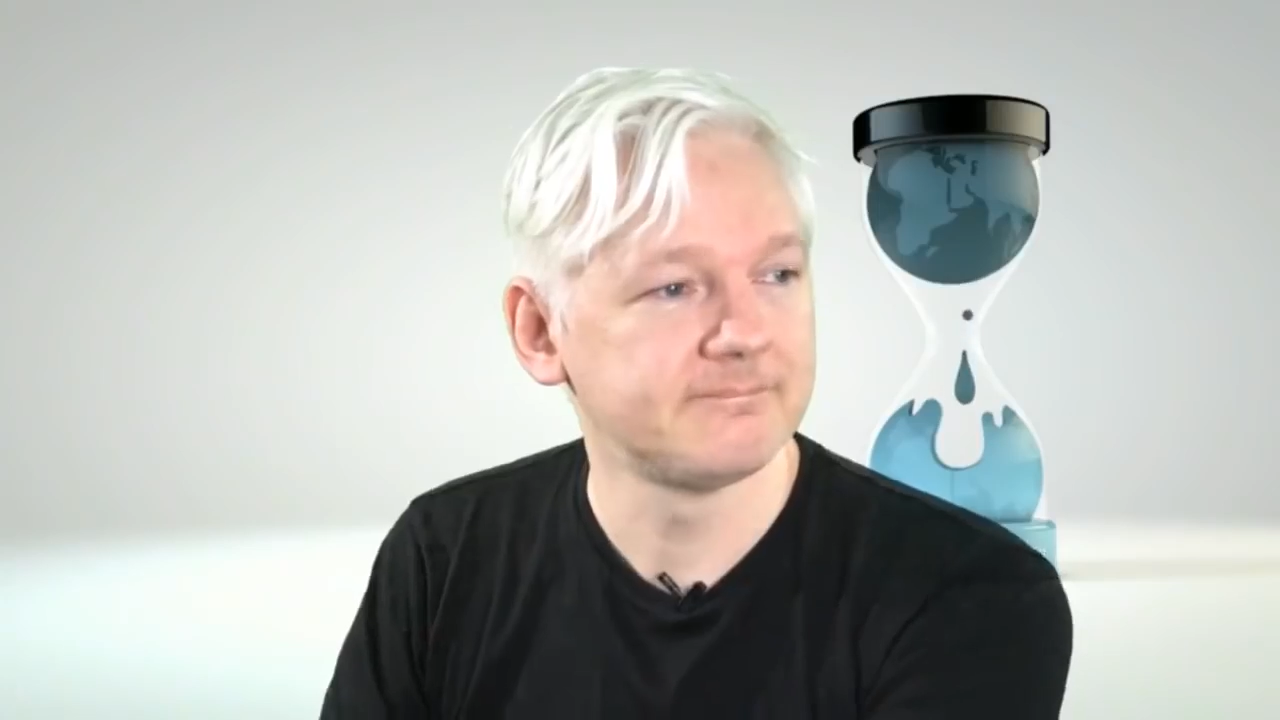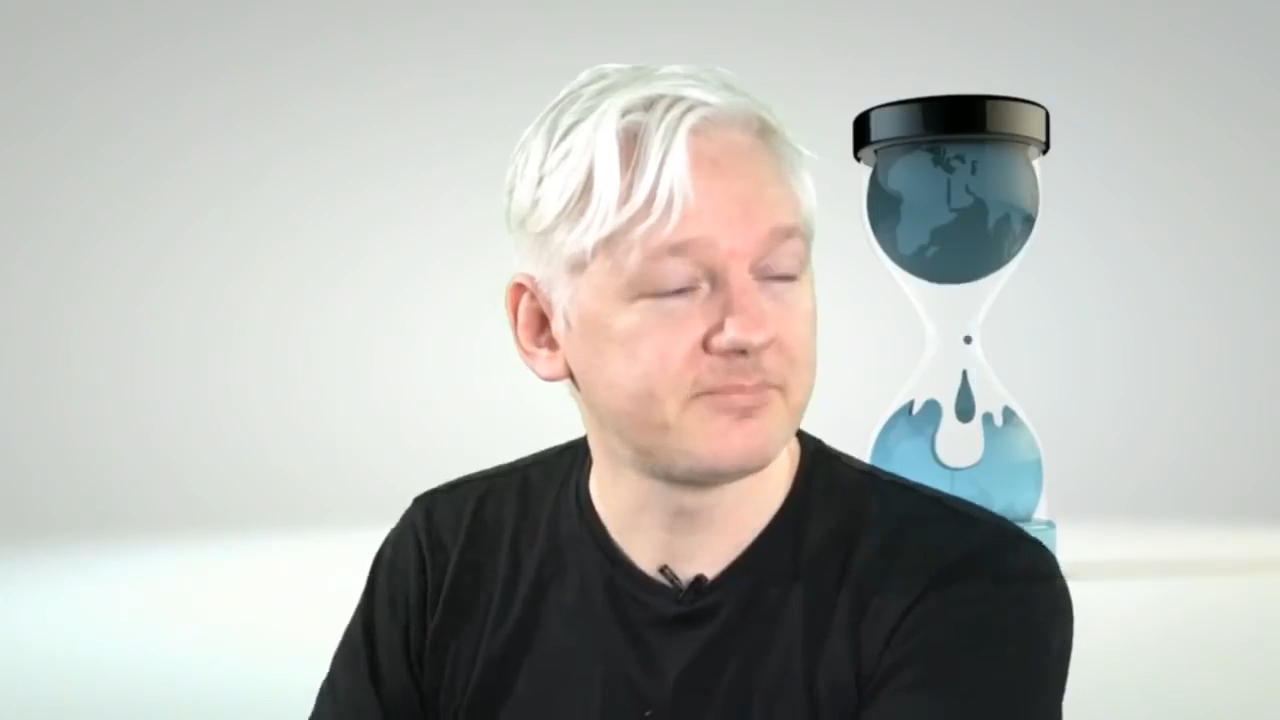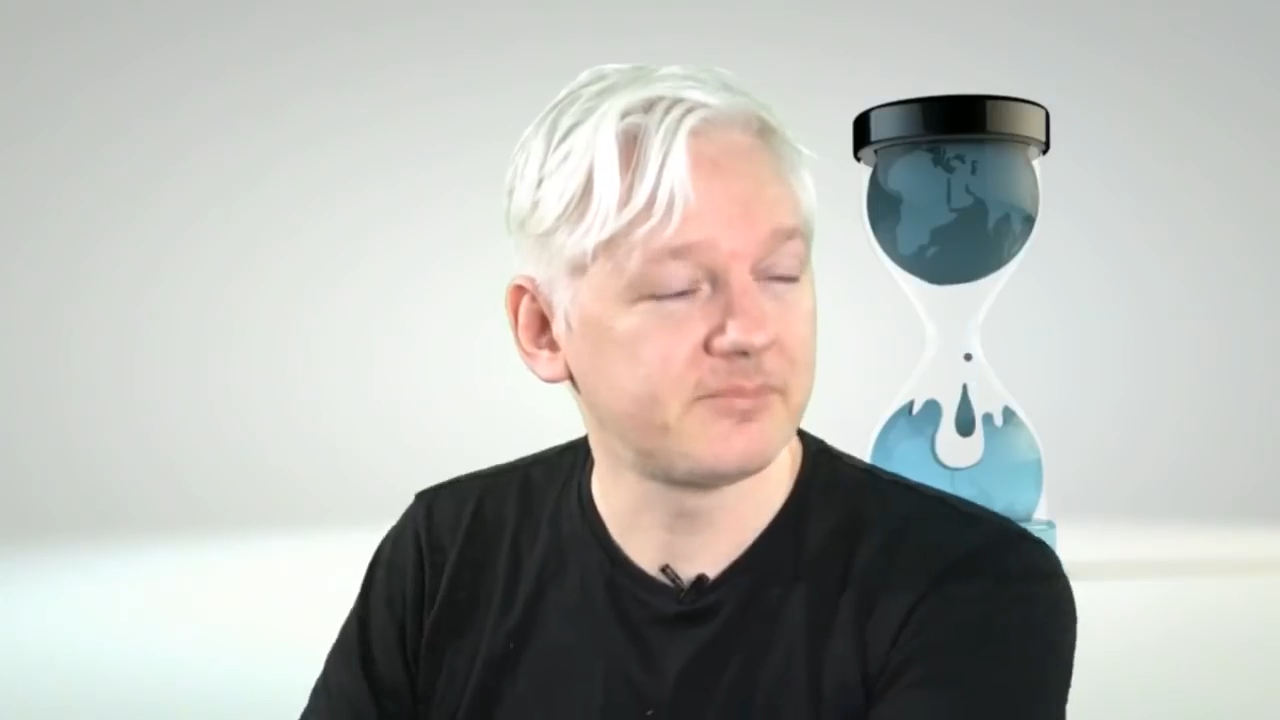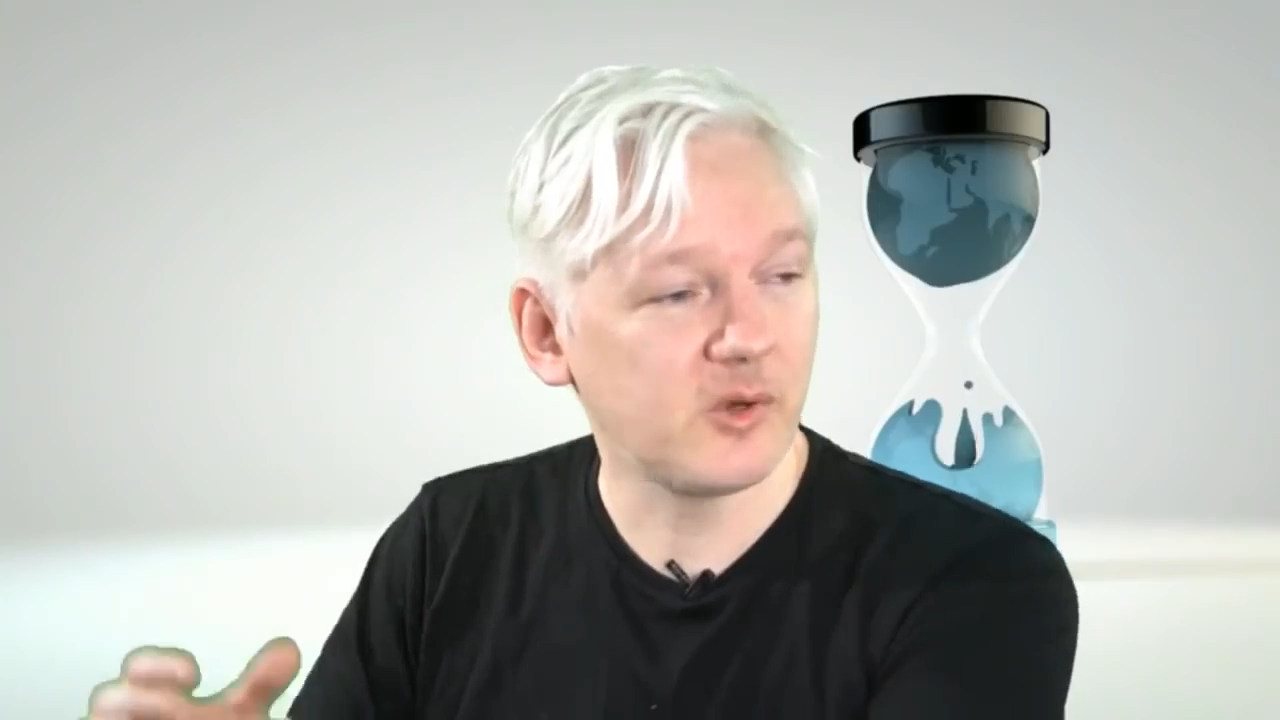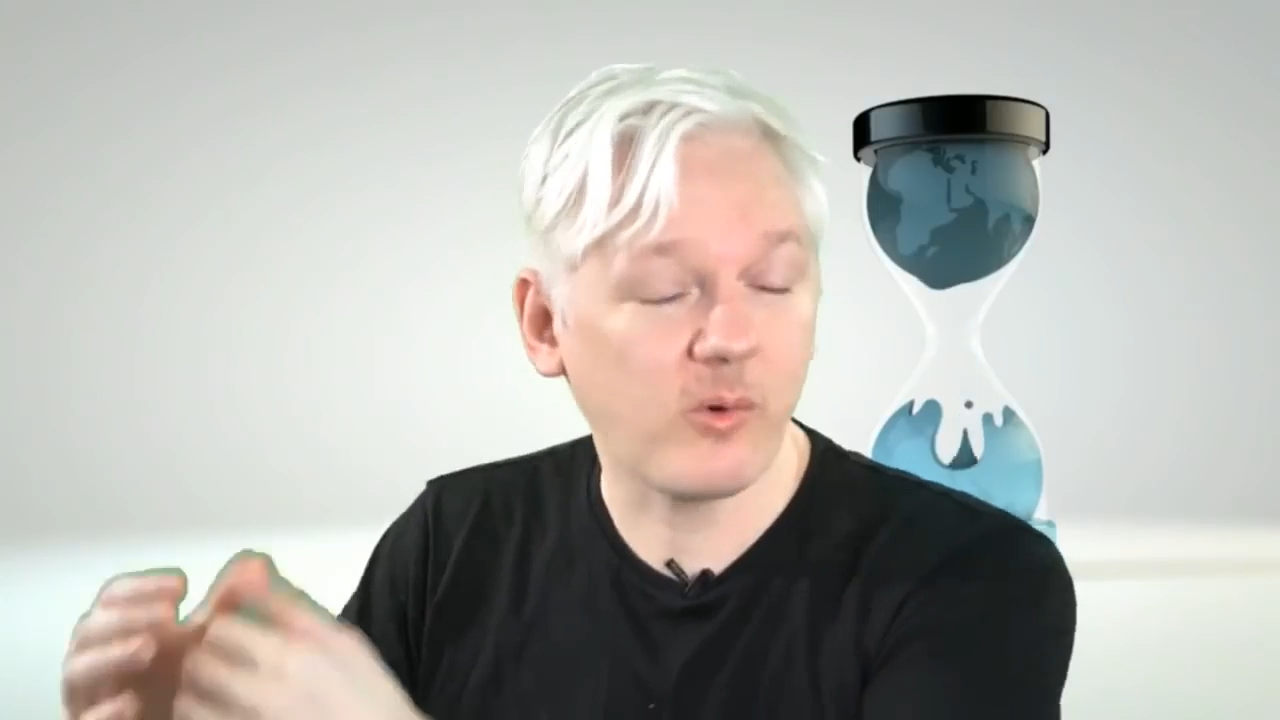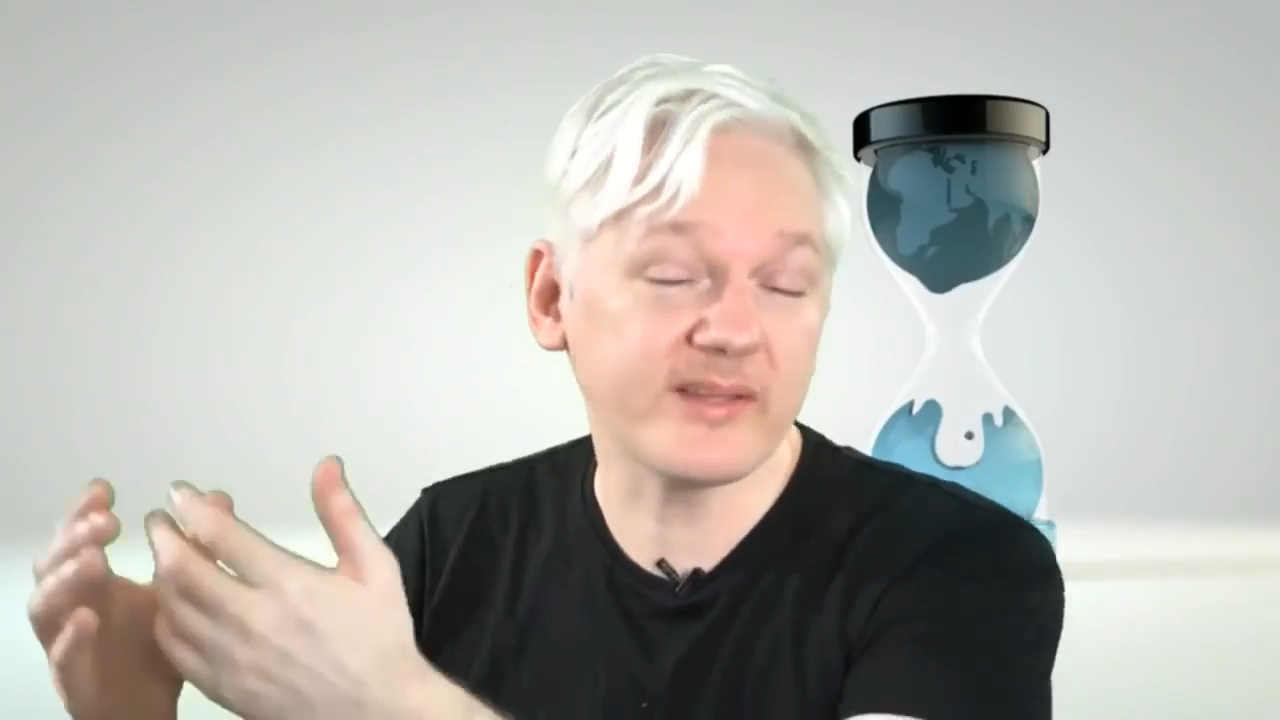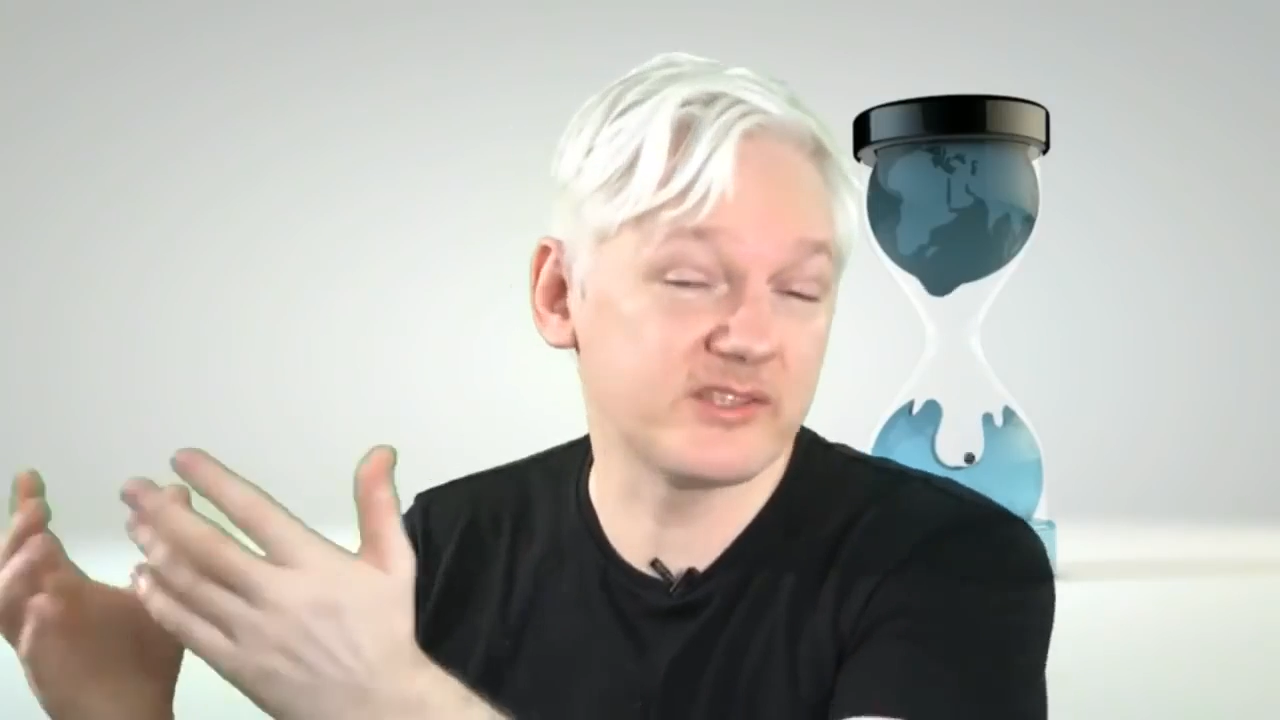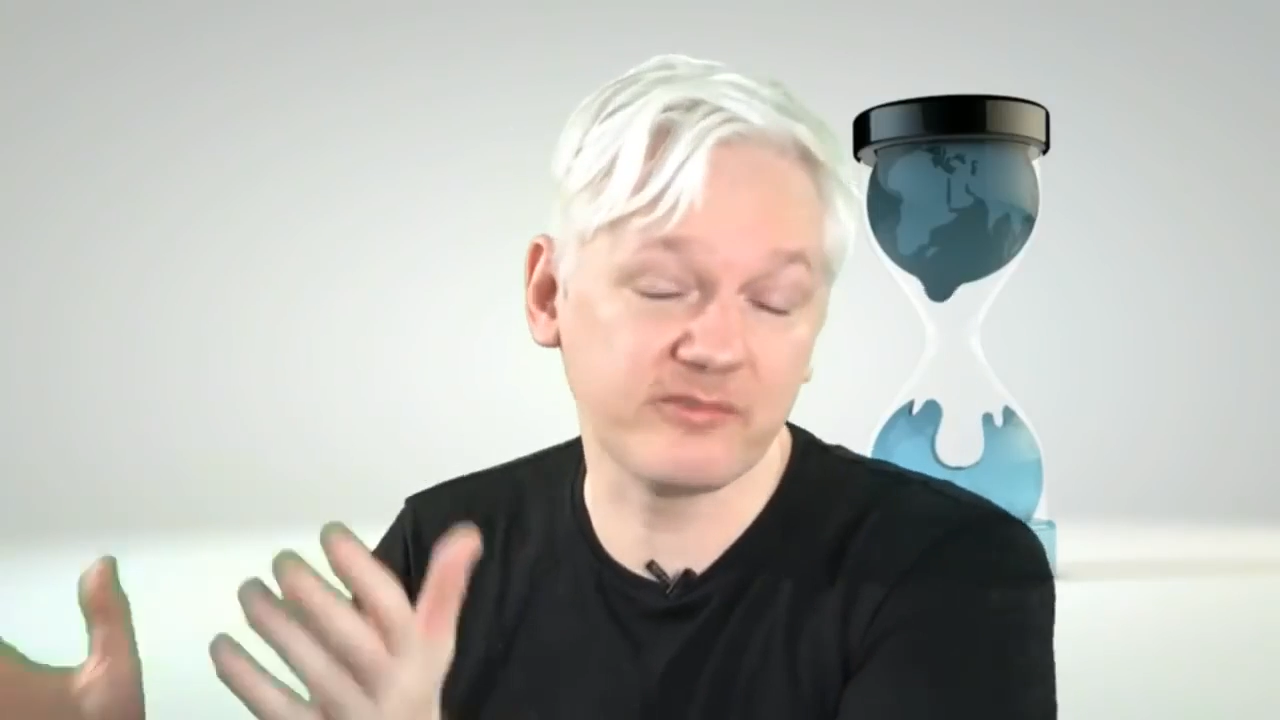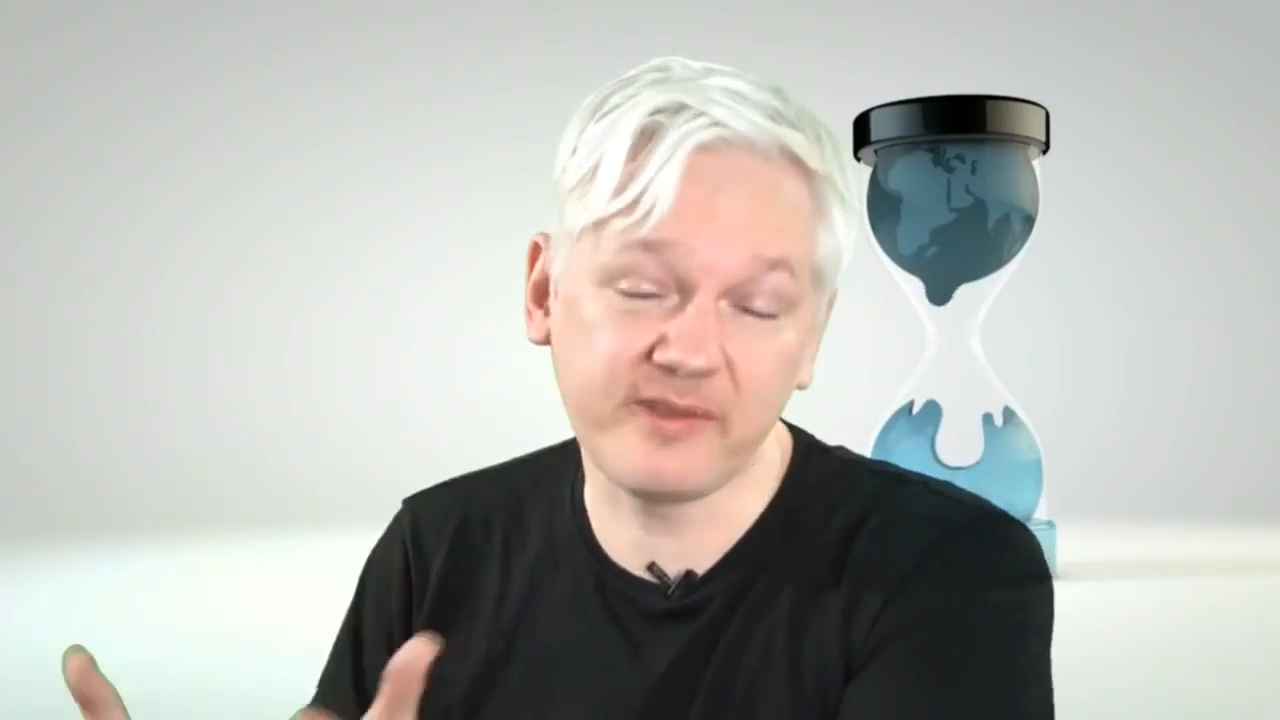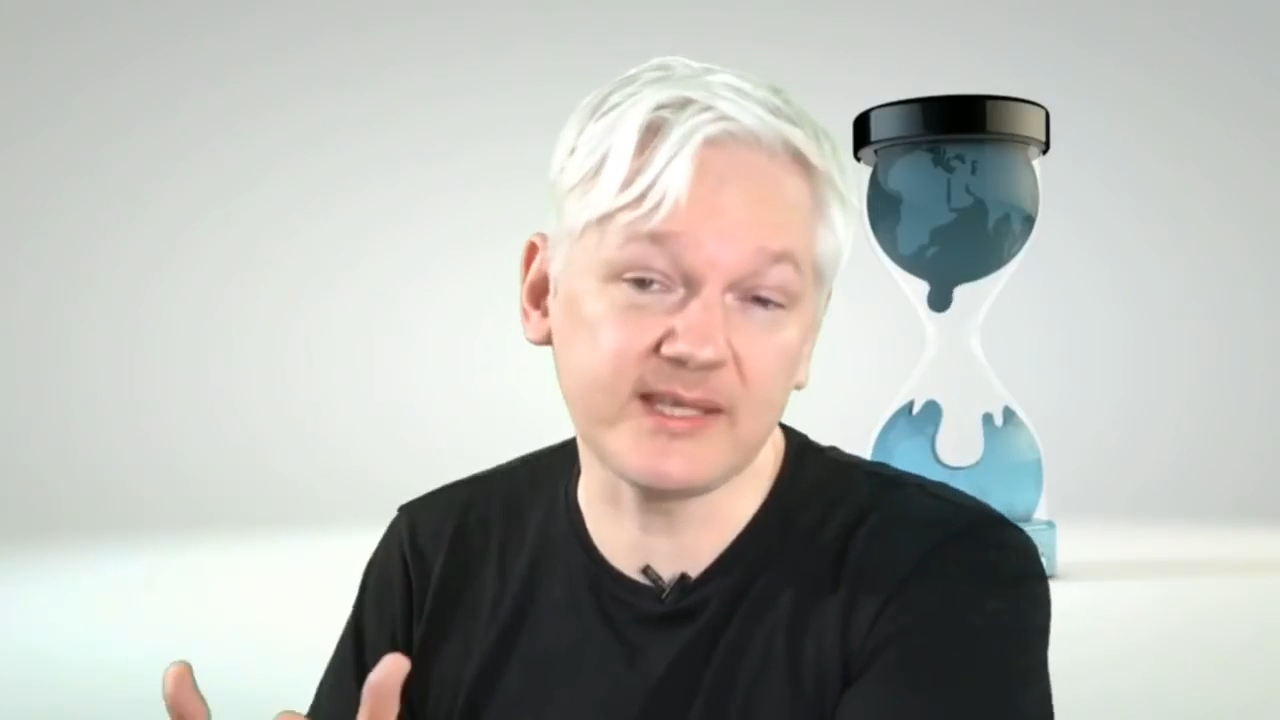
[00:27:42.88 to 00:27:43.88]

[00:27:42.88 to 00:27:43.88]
quite severe